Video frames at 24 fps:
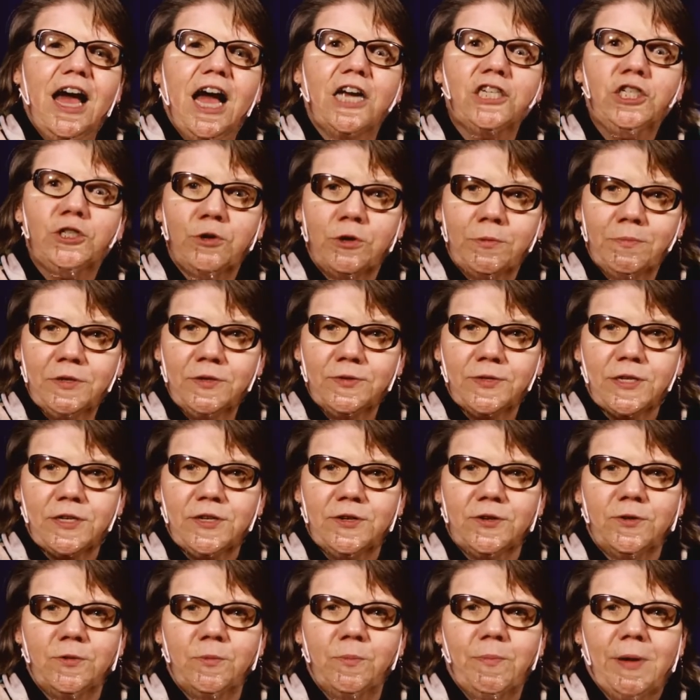a short
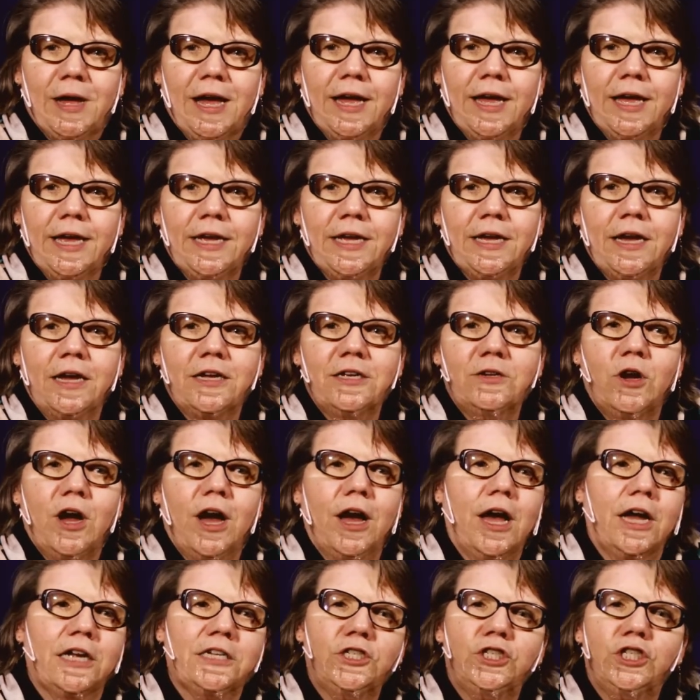musical by
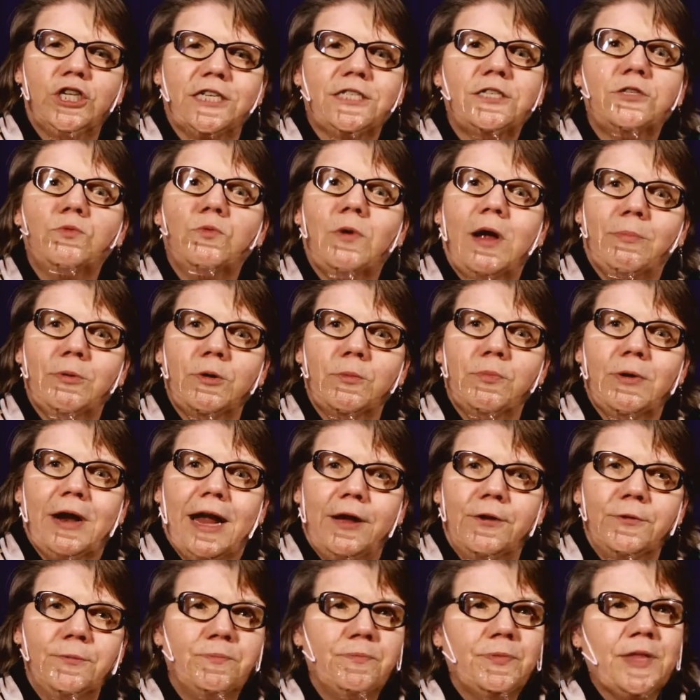Jason Robert
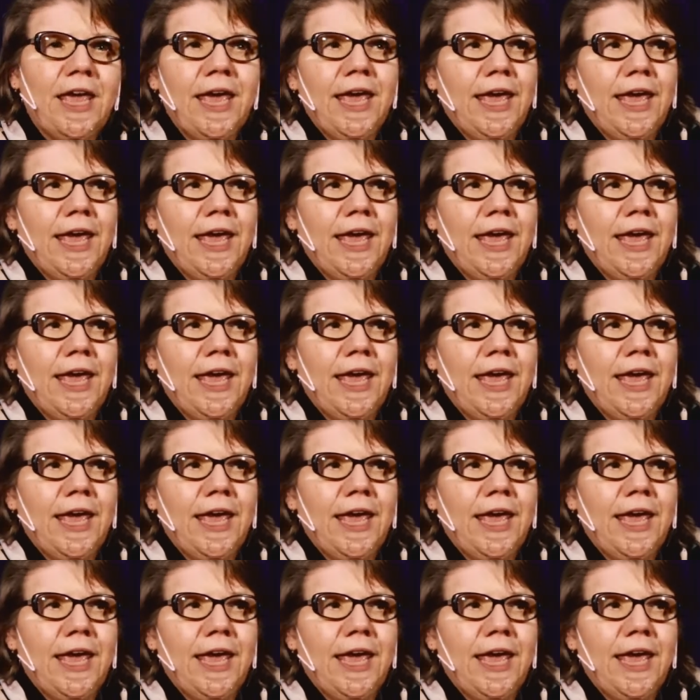Brown.